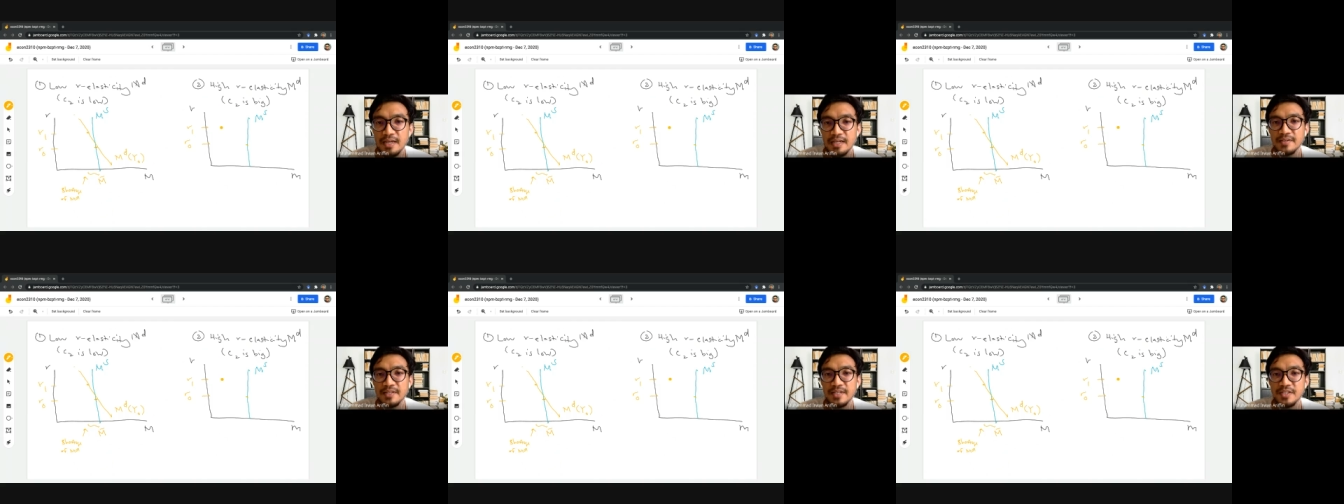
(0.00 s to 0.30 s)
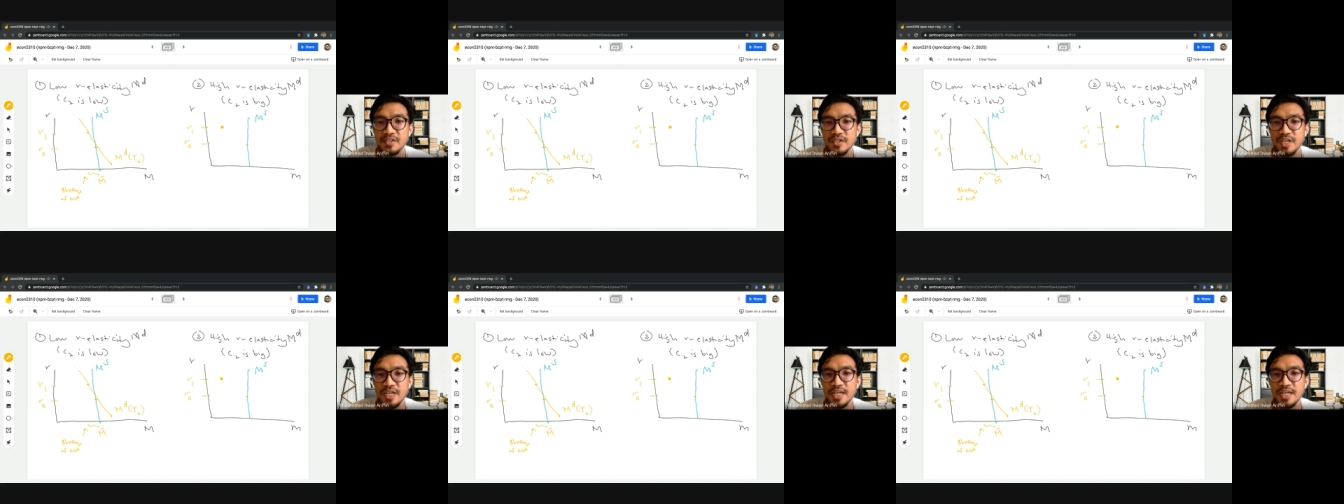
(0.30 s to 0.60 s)

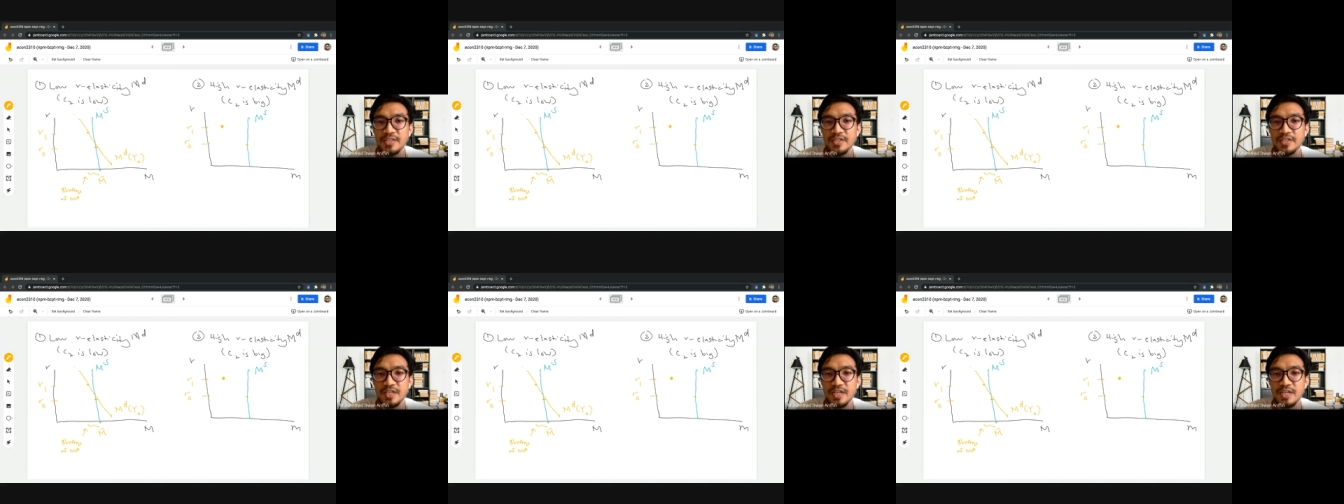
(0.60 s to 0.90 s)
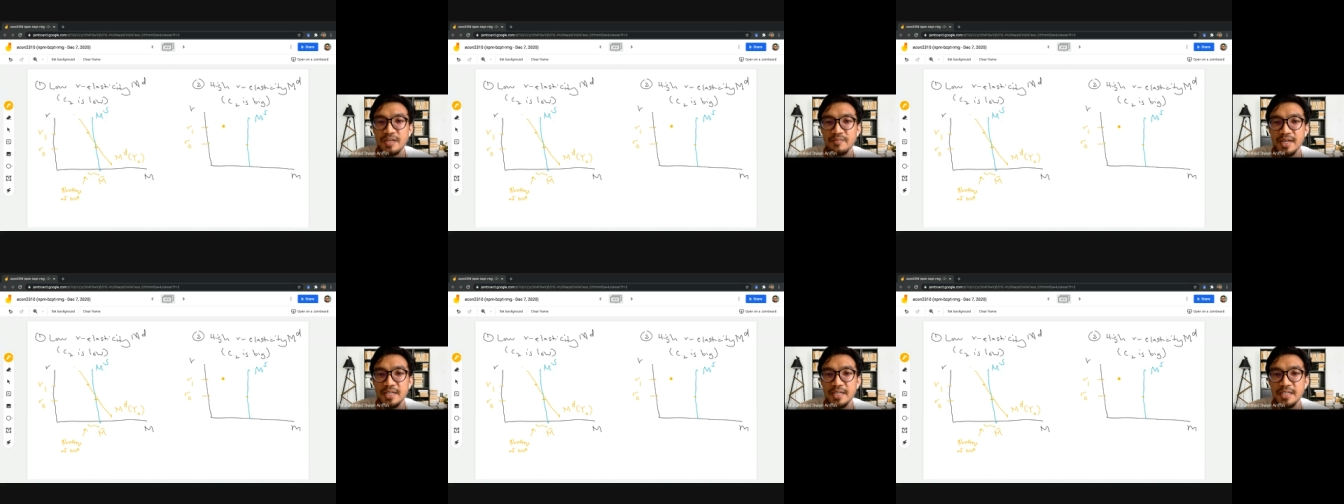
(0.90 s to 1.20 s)
now the
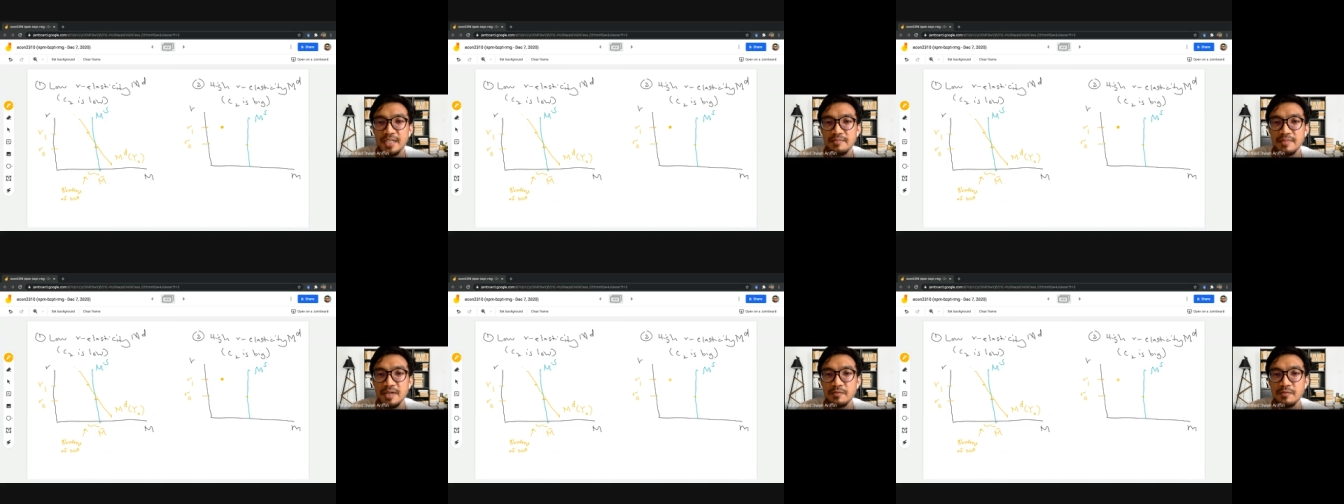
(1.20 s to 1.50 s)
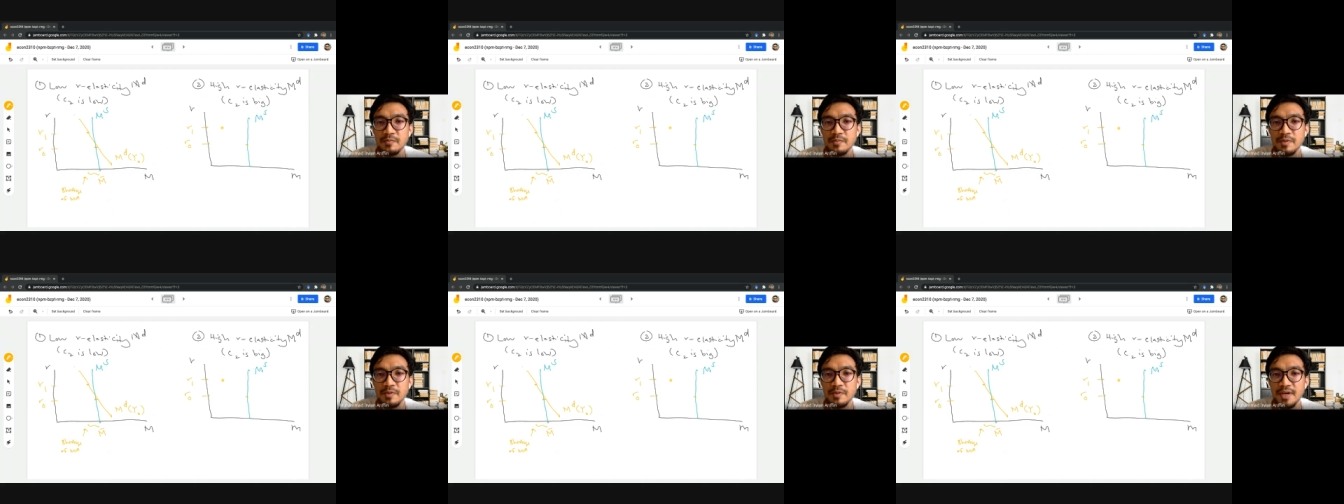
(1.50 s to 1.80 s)
change in money
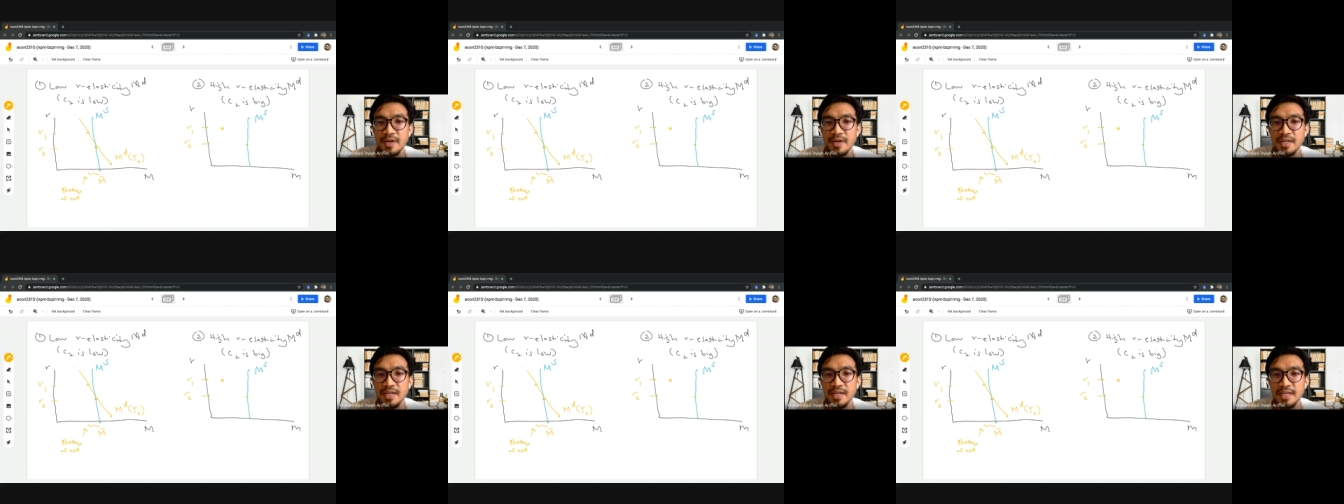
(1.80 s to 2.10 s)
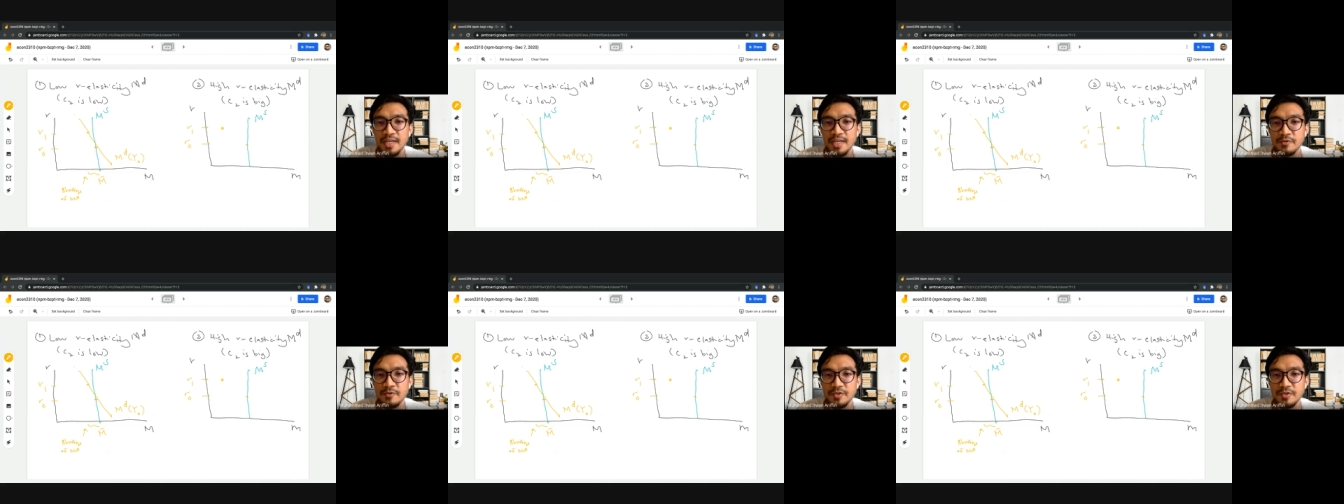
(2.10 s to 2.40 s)
demand will be very
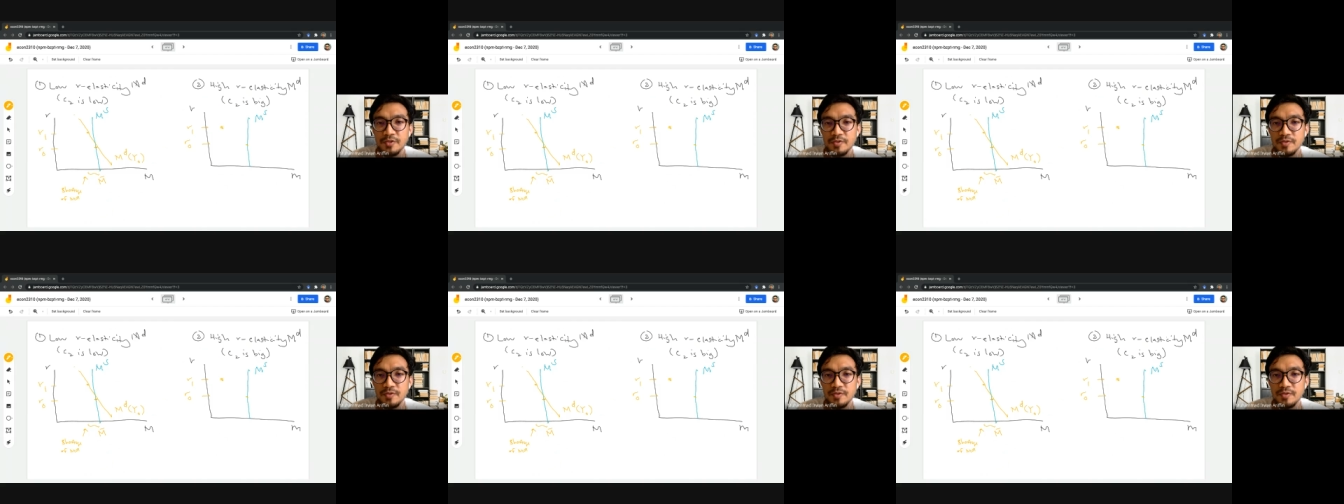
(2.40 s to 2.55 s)
huge.